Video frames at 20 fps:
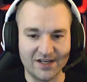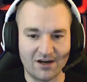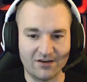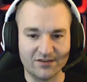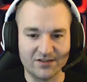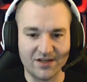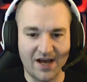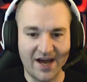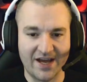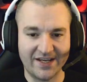
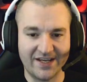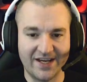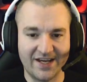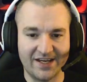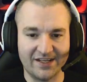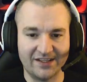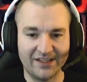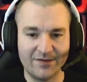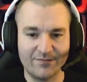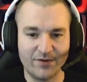So I
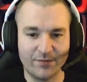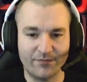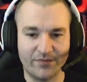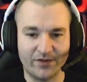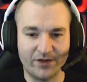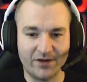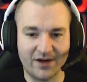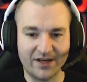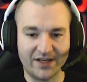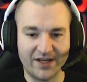can't leap up
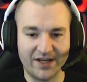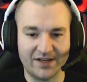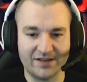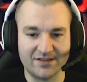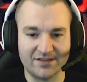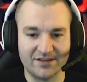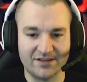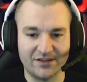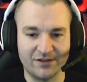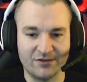there, I
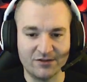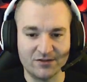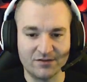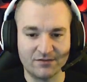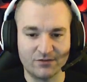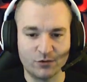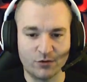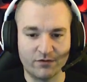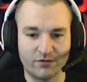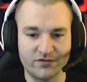can't use
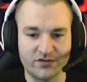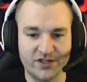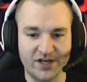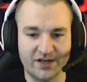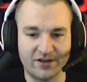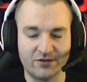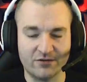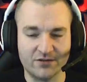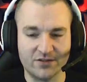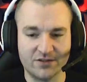Door of
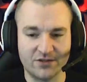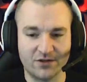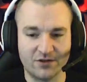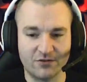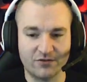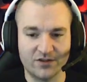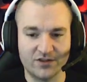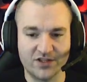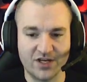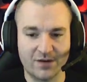Shadows, so
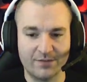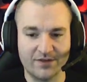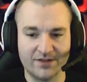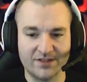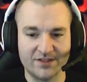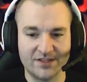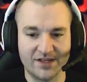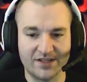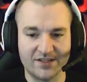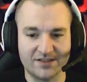the Shaman
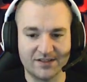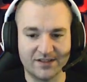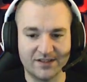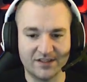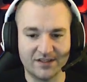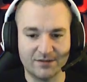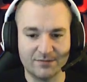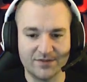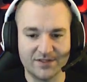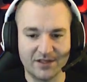decides to
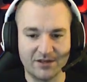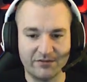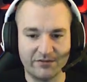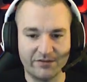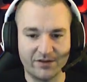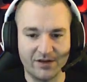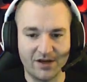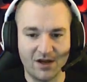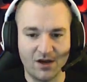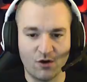kill himself,
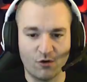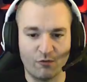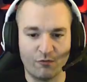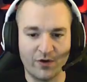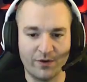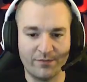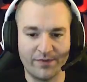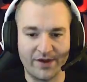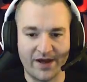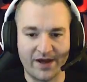
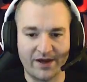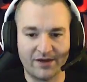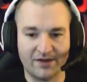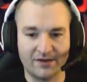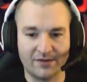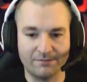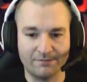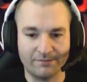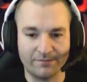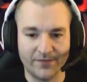run back,
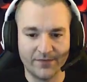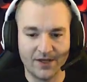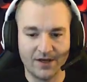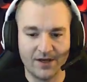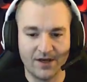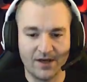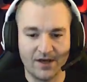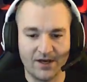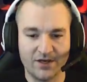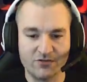
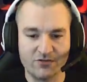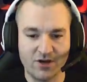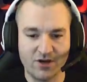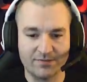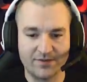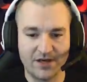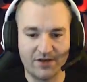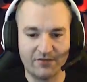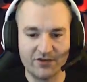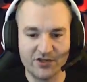and drop
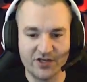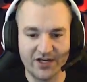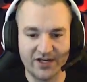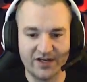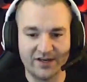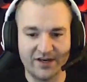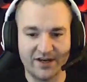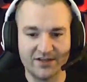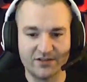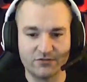down the
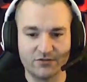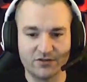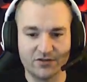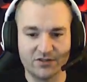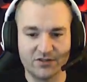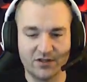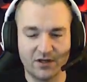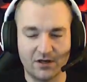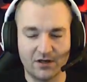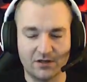chain as you
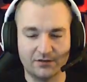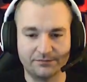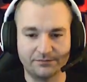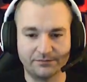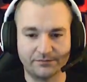just saw.